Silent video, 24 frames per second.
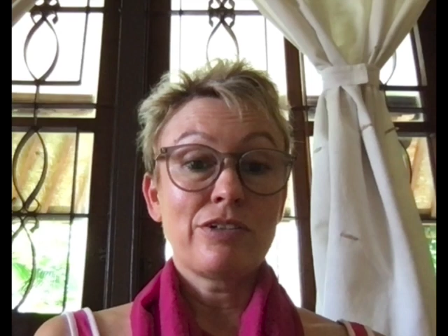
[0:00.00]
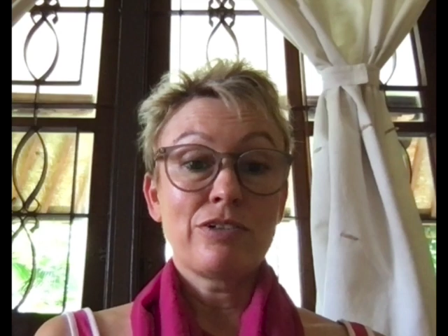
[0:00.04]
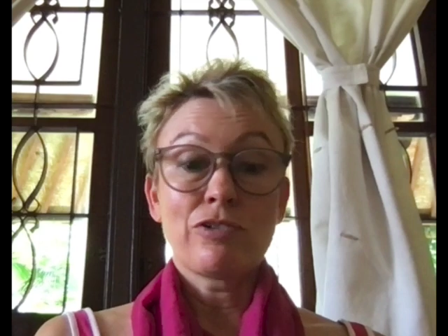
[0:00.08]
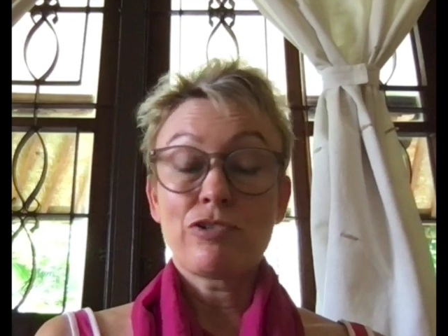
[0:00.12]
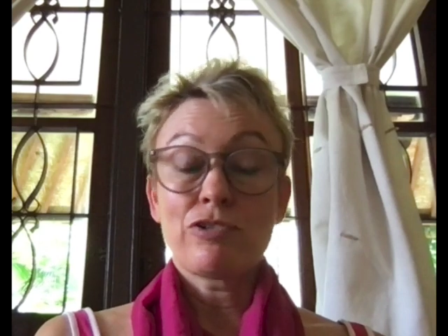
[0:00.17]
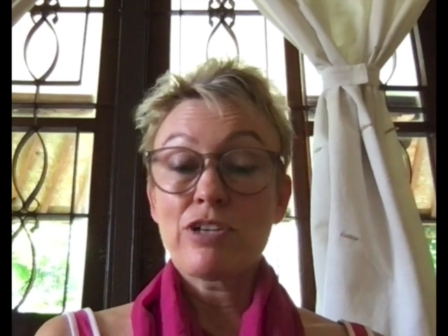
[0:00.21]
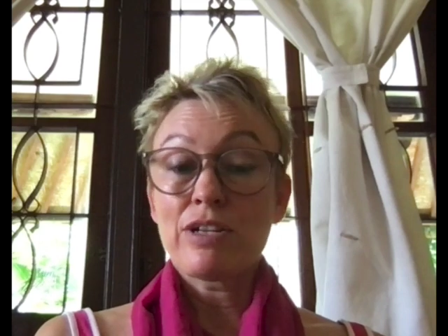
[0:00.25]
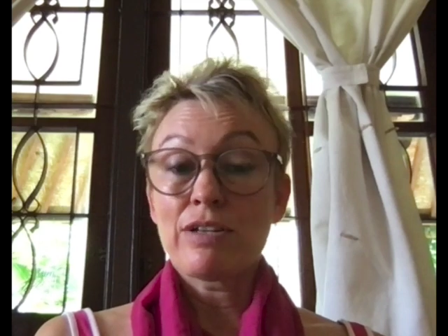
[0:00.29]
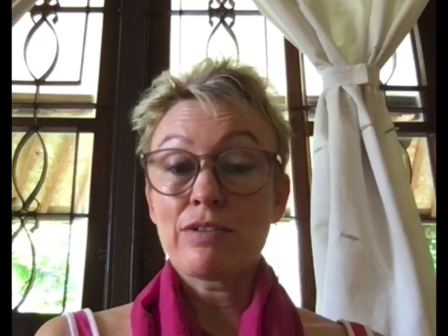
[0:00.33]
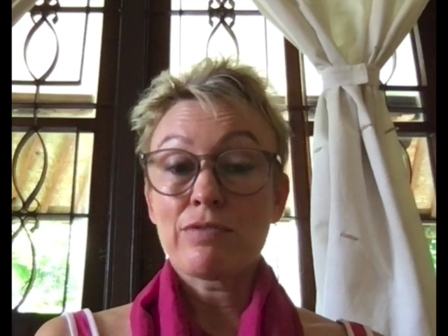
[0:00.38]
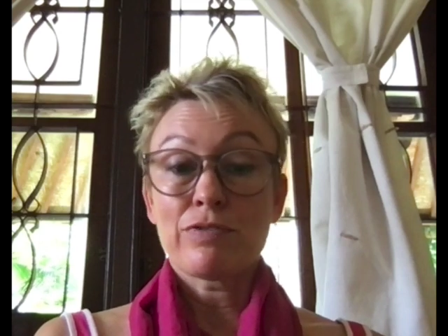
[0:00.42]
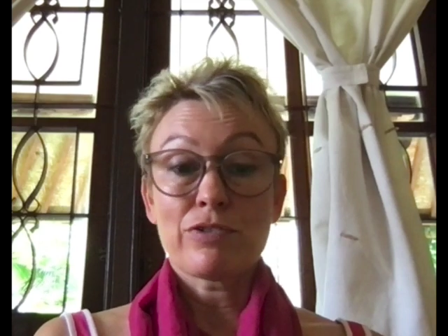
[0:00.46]

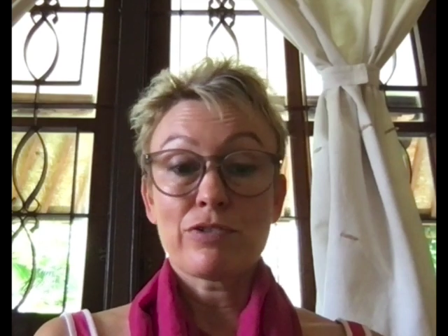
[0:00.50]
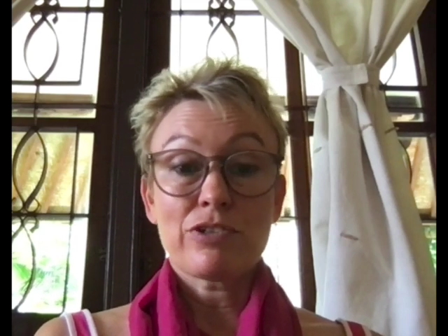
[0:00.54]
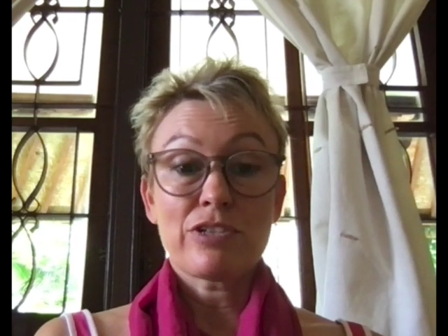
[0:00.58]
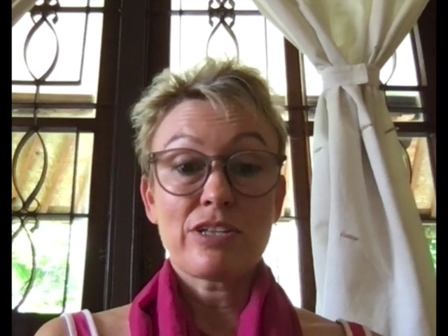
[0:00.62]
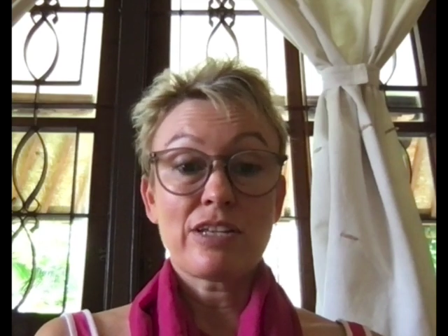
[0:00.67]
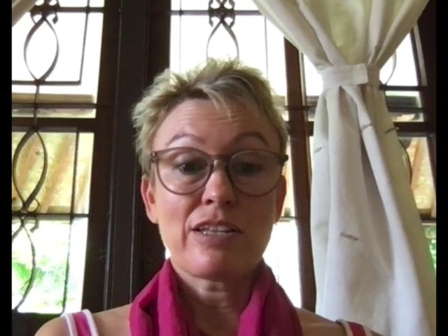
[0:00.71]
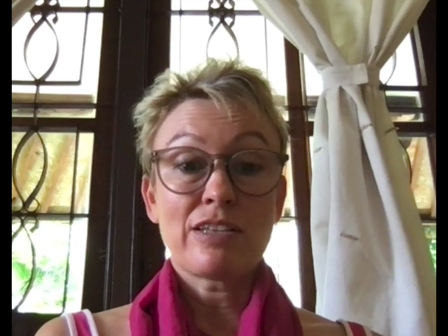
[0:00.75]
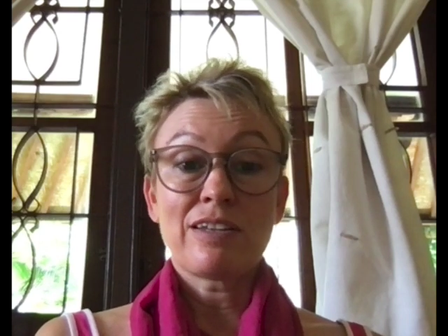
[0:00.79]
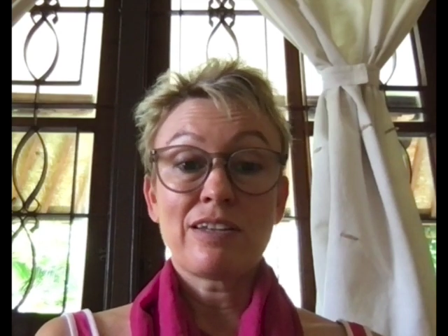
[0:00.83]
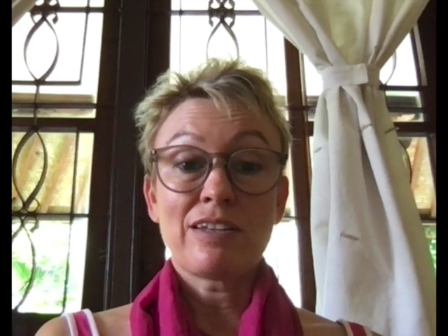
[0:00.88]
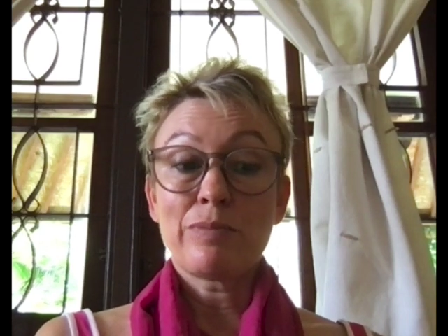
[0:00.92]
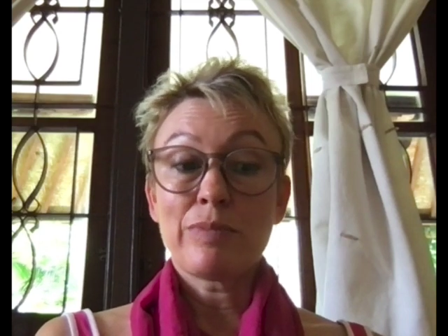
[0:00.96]
Jennifer
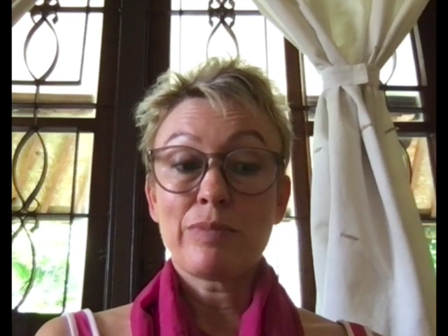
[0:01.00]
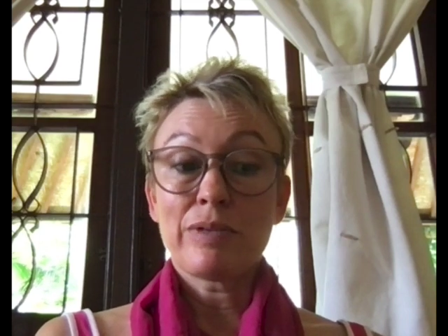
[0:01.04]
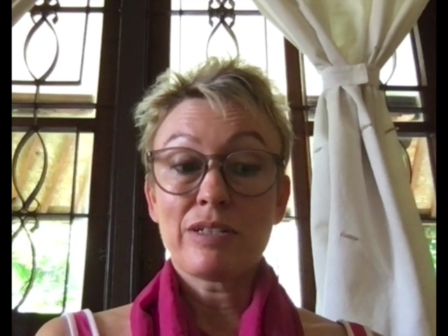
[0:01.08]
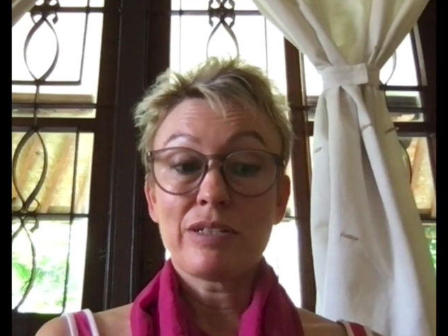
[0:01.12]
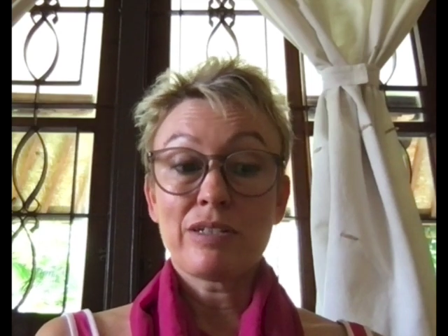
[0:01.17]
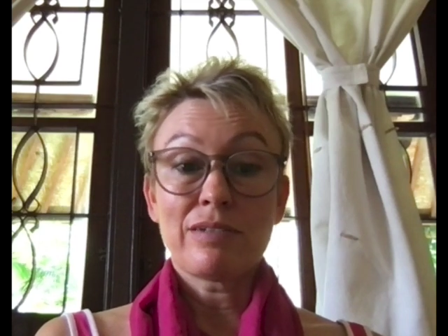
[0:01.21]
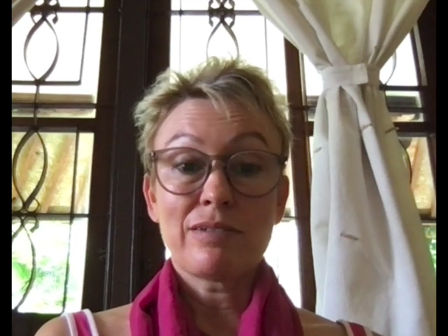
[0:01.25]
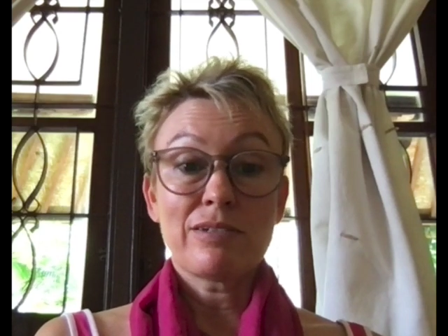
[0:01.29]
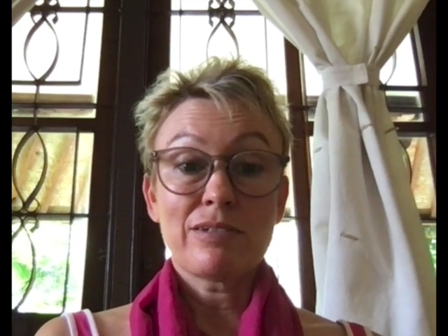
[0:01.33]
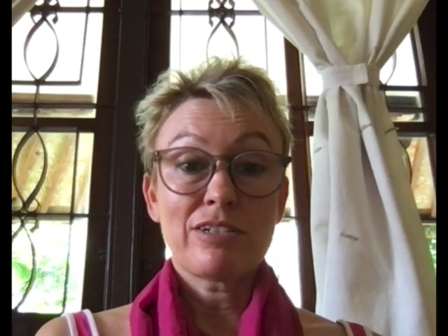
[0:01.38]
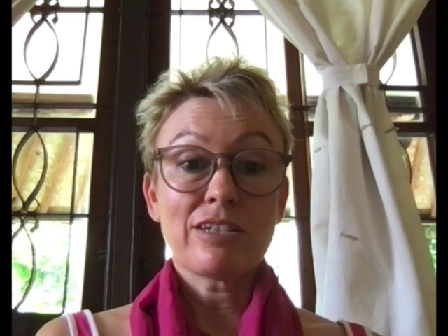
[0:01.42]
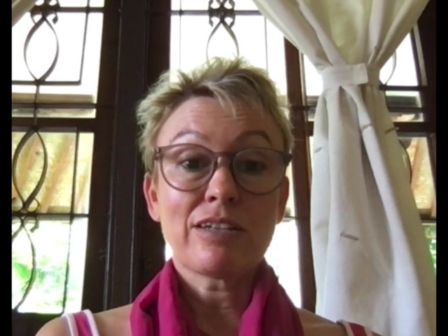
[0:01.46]
said they've
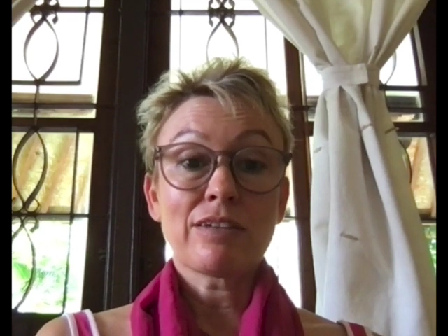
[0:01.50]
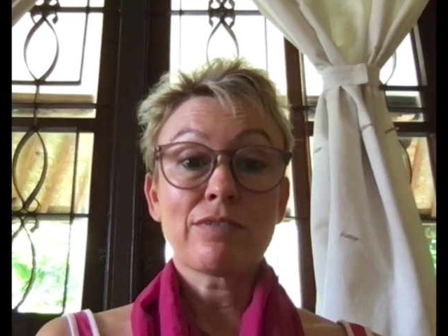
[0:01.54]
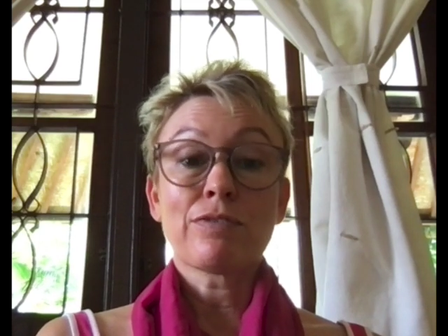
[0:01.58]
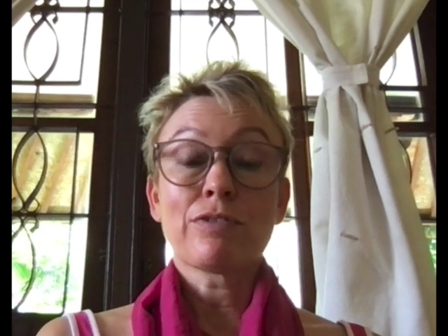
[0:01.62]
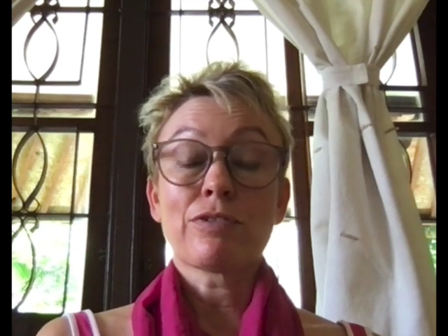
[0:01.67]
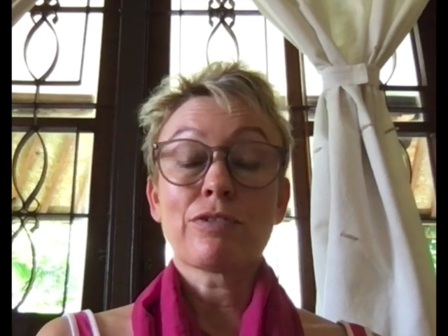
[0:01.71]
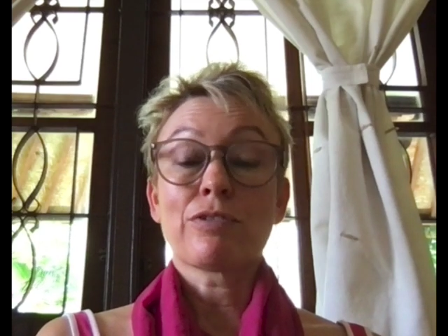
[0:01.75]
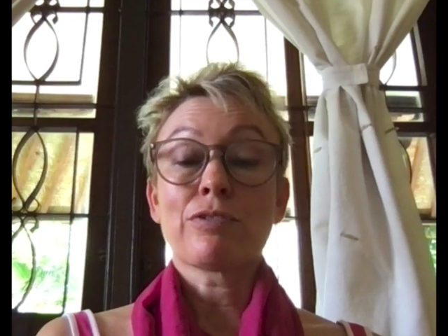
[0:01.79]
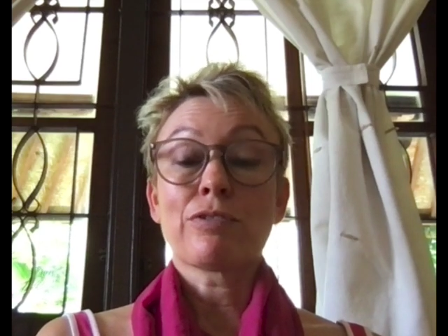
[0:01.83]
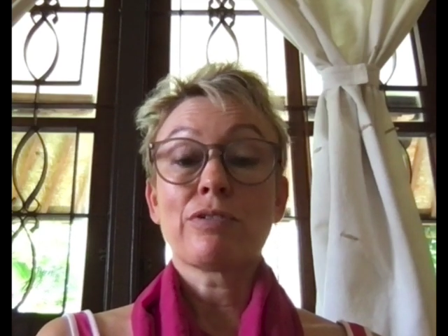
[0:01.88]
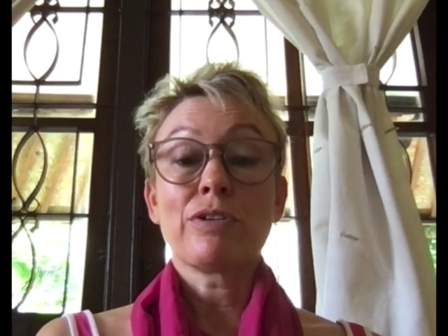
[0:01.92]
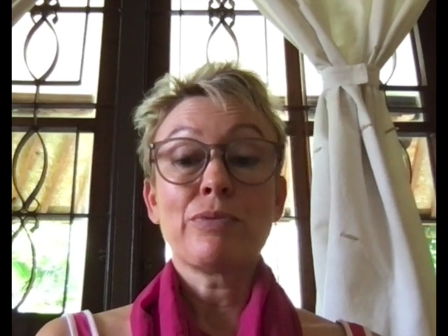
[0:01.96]
been sick for
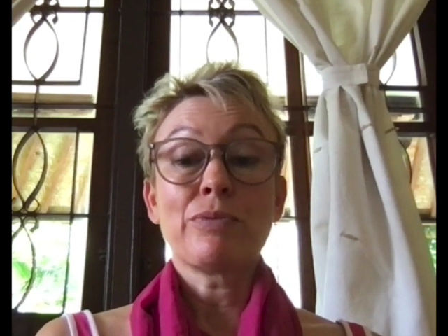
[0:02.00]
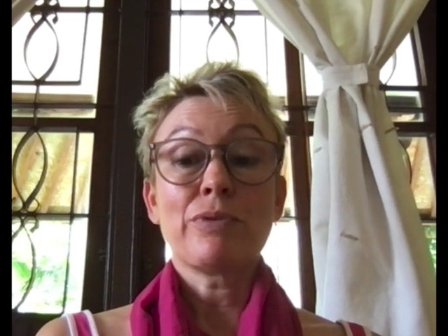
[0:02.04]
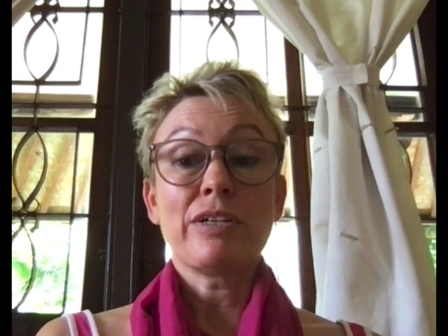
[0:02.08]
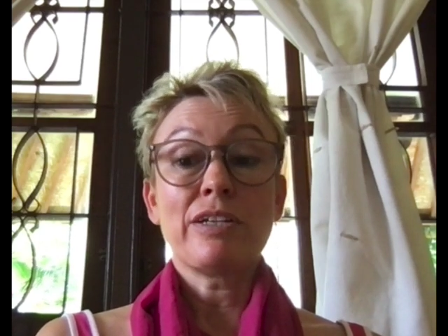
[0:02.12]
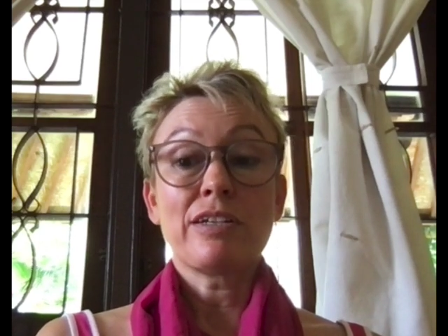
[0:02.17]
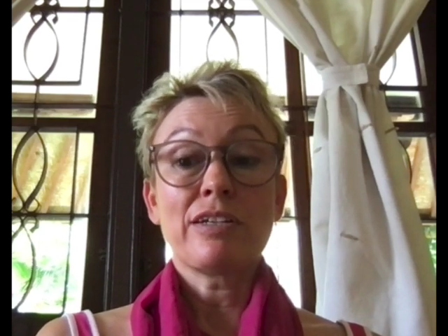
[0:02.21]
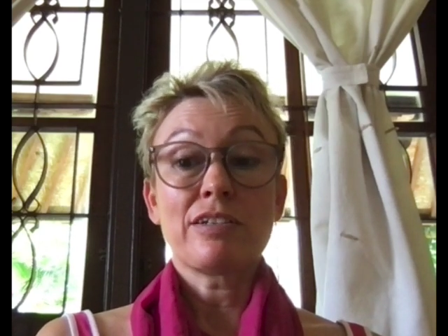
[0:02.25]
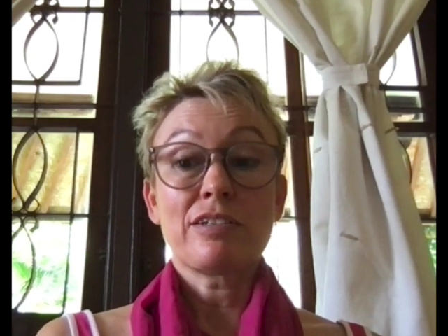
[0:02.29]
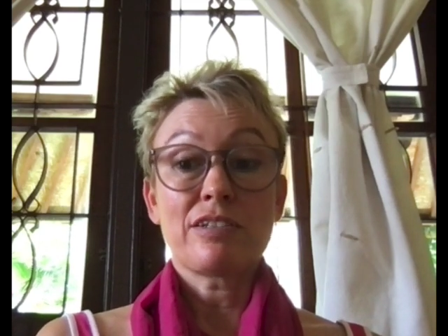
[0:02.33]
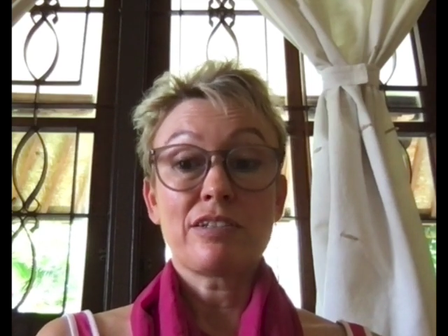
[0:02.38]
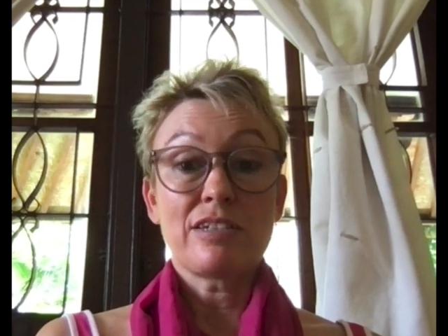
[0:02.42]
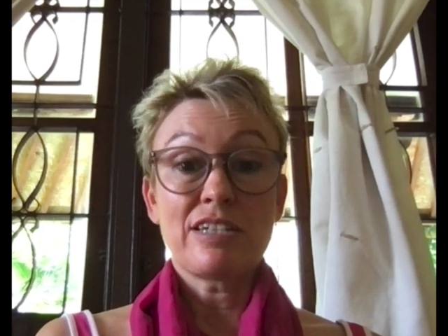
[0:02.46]
3 weeks.